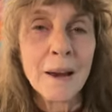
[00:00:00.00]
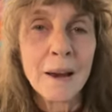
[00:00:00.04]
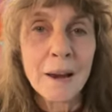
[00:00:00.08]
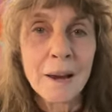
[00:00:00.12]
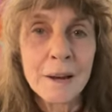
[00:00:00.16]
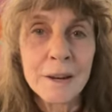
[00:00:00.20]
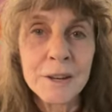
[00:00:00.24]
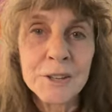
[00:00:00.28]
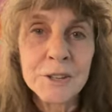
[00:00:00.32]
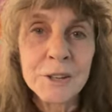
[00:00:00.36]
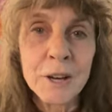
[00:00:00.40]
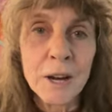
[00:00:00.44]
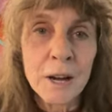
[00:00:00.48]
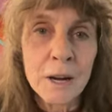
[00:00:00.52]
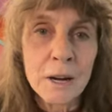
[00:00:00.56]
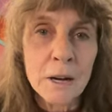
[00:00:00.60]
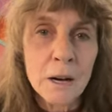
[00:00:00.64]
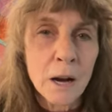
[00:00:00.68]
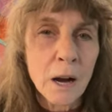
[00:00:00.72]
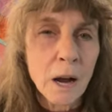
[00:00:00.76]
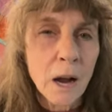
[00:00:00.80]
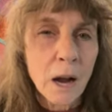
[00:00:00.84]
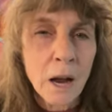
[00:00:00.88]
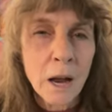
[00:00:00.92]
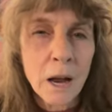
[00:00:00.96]
He said,
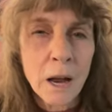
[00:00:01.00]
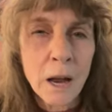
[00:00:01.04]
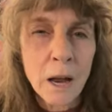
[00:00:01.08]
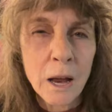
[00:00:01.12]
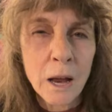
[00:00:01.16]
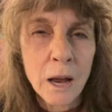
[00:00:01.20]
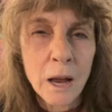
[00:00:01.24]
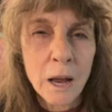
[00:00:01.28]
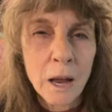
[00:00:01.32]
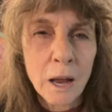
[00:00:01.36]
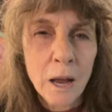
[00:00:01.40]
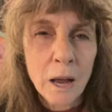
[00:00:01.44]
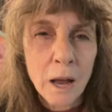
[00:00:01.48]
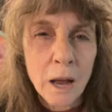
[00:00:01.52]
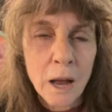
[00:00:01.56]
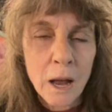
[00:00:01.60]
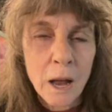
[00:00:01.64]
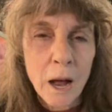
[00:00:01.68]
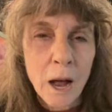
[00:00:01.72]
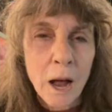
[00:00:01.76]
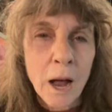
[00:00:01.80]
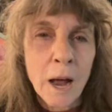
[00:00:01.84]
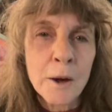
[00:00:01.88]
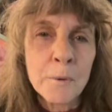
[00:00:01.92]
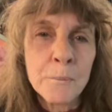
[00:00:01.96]

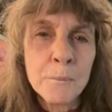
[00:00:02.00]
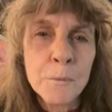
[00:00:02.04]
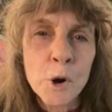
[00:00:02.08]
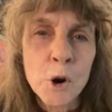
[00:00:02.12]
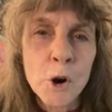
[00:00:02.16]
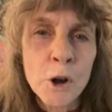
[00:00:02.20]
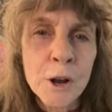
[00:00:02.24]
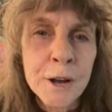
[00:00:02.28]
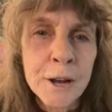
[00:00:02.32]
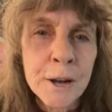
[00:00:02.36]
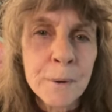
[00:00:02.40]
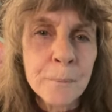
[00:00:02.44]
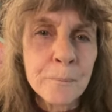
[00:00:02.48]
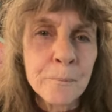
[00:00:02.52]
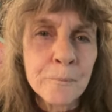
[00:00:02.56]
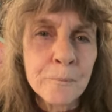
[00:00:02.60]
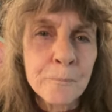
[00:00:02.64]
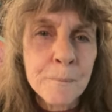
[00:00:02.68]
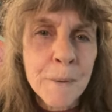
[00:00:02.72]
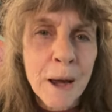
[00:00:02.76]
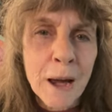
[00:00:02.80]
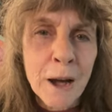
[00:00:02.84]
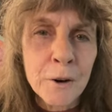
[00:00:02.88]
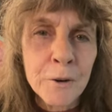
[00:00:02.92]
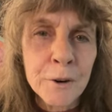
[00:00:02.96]
I'm going to
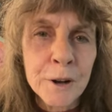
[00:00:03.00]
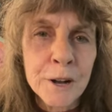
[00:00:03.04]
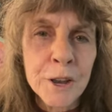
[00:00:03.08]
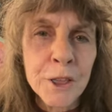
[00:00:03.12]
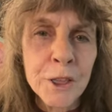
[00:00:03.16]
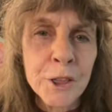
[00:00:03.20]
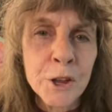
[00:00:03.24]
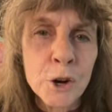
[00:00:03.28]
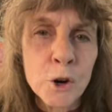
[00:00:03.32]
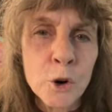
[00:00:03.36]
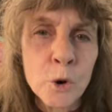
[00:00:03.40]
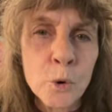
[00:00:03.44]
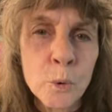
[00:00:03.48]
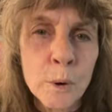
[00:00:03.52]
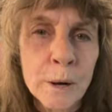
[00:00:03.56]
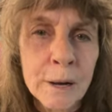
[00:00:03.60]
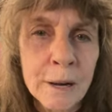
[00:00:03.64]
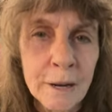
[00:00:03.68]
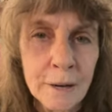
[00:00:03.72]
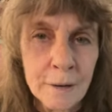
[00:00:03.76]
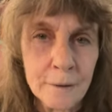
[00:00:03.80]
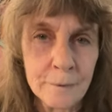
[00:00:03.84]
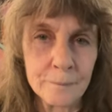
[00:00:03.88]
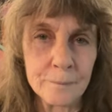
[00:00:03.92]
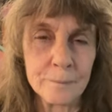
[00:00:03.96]
marry the
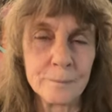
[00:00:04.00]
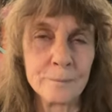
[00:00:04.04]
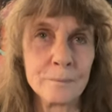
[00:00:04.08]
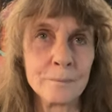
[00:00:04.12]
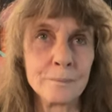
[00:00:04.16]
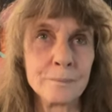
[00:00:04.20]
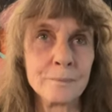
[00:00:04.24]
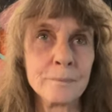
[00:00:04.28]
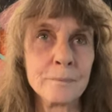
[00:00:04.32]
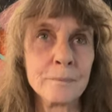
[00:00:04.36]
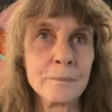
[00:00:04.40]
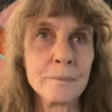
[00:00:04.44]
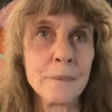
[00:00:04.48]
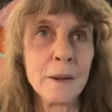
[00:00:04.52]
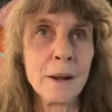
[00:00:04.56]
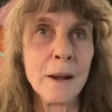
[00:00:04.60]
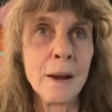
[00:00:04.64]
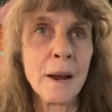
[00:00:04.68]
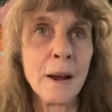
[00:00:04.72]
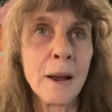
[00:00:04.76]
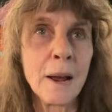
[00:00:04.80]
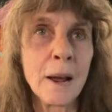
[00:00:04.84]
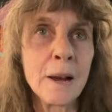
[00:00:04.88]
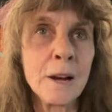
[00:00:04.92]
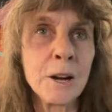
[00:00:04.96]
queen.
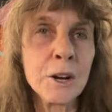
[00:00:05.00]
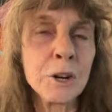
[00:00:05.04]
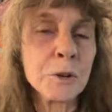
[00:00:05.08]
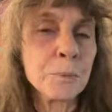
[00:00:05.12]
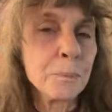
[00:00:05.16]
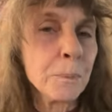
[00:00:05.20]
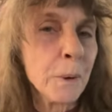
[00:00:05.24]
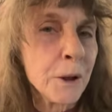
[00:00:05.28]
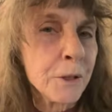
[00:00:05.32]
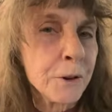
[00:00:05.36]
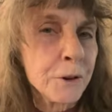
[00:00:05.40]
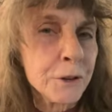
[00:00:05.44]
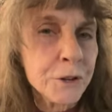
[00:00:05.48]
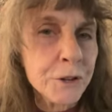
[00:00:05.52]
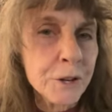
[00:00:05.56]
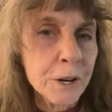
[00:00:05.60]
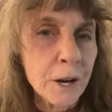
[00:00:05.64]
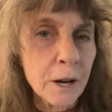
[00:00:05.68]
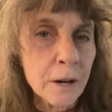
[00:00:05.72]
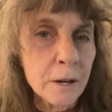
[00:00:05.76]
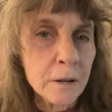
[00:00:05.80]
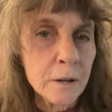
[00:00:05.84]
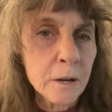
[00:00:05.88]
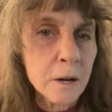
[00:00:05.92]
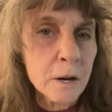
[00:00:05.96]
And his mother
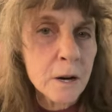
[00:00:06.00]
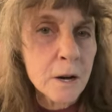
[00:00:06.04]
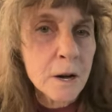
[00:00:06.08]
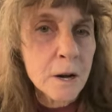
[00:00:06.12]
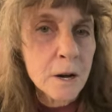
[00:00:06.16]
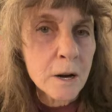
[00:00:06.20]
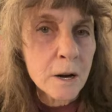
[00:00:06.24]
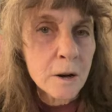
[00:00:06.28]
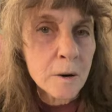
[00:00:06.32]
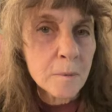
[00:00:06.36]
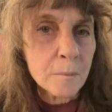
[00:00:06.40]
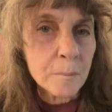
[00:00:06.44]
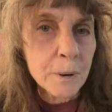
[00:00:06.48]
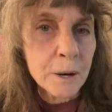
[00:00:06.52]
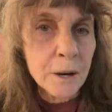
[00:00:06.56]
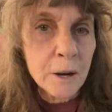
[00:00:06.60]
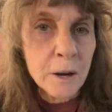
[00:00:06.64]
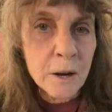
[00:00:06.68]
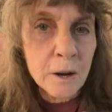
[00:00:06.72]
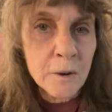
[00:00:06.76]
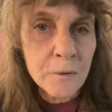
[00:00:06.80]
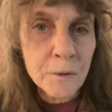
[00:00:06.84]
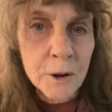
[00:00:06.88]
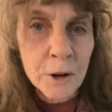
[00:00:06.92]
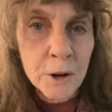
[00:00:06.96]
said,
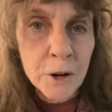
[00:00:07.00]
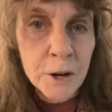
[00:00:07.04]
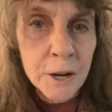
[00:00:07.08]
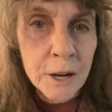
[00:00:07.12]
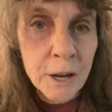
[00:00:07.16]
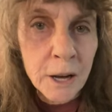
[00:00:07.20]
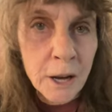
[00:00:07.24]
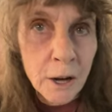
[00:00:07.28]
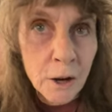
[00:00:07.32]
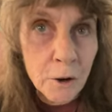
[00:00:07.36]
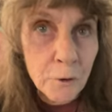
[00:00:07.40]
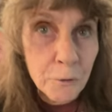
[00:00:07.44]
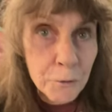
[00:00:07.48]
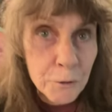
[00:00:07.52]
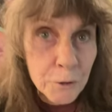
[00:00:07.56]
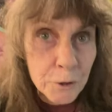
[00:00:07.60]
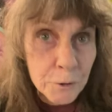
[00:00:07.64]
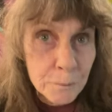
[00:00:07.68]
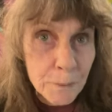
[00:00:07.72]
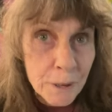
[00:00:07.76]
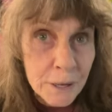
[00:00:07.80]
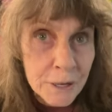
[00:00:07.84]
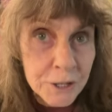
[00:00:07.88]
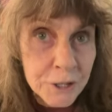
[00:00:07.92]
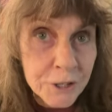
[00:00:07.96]
be very careful,
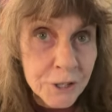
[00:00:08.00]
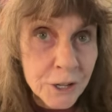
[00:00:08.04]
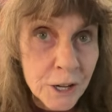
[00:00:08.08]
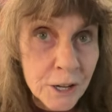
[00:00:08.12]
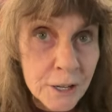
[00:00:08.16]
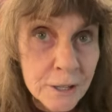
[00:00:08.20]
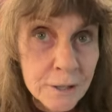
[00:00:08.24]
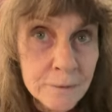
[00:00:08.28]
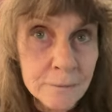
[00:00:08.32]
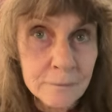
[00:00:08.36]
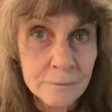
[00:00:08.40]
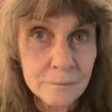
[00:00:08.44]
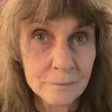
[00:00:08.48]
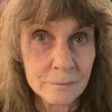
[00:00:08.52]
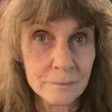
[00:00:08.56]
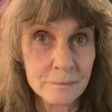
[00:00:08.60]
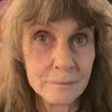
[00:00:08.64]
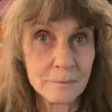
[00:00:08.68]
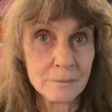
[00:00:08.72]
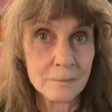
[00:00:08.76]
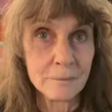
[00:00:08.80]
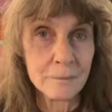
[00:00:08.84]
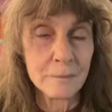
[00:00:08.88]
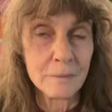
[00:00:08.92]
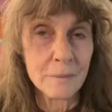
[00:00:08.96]
my son,
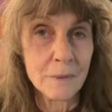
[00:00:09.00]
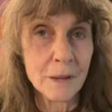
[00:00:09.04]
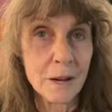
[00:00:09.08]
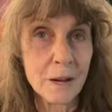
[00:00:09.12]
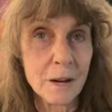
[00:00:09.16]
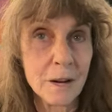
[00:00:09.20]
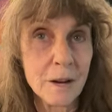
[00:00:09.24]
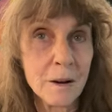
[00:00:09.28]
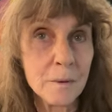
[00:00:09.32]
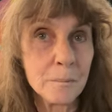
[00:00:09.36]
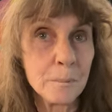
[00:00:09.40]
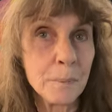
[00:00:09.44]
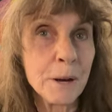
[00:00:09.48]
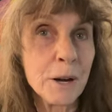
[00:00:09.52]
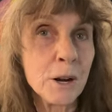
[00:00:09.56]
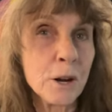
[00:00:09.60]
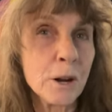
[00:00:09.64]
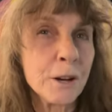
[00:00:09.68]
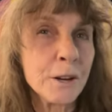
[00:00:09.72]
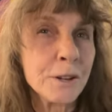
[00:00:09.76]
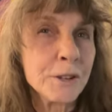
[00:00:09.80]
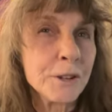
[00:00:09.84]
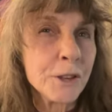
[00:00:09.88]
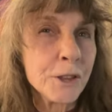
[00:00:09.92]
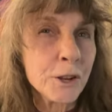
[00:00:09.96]

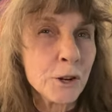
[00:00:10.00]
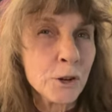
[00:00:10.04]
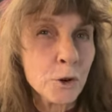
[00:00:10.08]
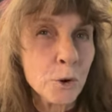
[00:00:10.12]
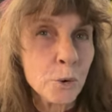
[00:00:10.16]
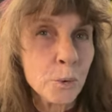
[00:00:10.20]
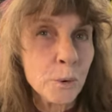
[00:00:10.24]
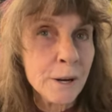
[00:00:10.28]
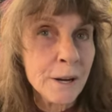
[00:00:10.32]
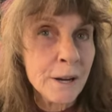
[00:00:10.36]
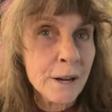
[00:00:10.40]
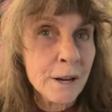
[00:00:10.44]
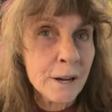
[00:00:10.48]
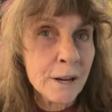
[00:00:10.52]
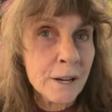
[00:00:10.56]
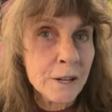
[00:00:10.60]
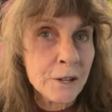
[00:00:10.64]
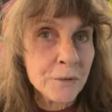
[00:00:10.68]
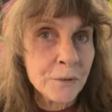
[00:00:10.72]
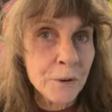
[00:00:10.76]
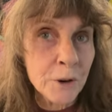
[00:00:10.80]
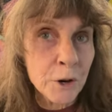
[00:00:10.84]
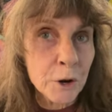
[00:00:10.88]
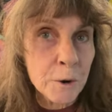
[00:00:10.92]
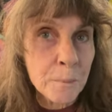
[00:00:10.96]
because the queen
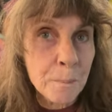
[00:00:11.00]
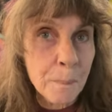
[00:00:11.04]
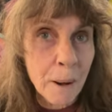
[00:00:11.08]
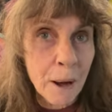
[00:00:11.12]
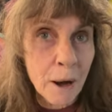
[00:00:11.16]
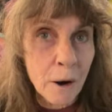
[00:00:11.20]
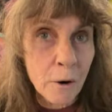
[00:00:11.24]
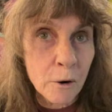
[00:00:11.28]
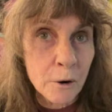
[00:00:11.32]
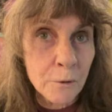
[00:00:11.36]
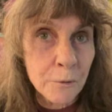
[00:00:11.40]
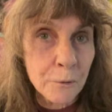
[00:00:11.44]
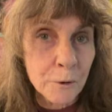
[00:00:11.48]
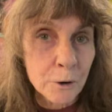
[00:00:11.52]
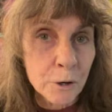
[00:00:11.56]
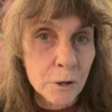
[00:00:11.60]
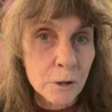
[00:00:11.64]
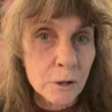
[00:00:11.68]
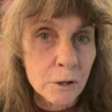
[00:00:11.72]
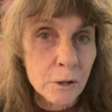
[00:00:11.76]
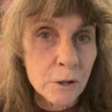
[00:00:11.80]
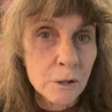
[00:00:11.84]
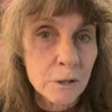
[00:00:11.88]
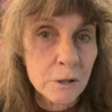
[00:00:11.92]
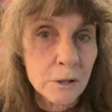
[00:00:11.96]
is very
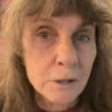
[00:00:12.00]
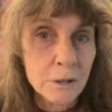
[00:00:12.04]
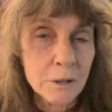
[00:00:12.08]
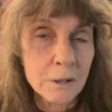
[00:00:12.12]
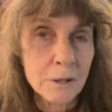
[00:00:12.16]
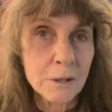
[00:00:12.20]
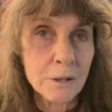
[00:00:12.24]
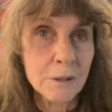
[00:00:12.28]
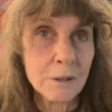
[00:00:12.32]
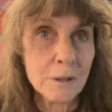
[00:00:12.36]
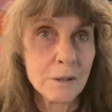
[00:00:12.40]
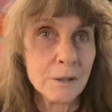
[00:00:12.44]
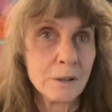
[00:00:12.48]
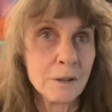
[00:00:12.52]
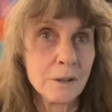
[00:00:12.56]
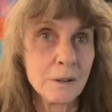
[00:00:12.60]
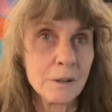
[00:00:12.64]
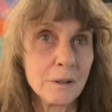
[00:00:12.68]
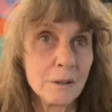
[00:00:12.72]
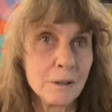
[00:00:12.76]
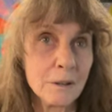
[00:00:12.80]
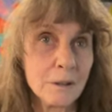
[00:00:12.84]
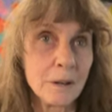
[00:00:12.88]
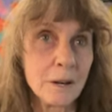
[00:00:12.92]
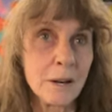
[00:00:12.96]
powerful
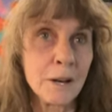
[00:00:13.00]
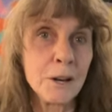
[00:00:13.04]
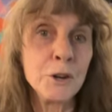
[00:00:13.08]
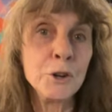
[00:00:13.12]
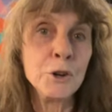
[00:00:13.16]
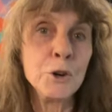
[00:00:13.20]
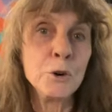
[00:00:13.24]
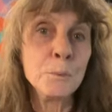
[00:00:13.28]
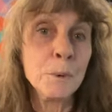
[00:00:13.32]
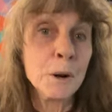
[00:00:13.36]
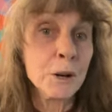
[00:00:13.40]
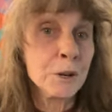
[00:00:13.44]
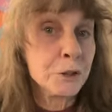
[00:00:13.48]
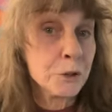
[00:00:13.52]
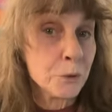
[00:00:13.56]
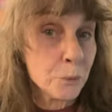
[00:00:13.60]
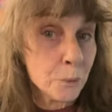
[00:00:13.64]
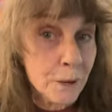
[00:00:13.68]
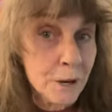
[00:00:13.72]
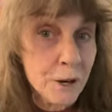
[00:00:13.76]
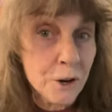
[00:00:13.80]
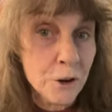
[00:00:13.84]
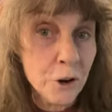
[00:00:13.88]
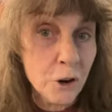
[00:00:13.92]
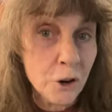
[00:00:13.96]
and you must
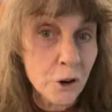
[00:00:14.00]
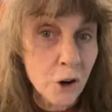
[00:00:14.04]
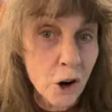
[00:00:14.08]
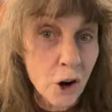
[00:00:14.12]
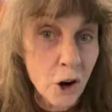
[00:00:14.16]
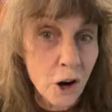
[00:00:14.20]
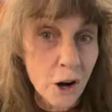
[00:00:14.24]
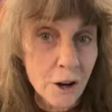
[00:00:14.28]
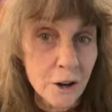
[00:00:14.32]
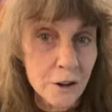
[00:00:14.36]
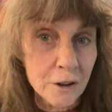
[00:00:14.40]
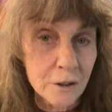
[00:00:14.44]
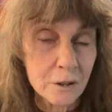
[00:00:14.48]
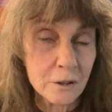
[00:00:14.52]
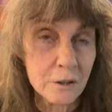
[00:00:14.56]
win her heart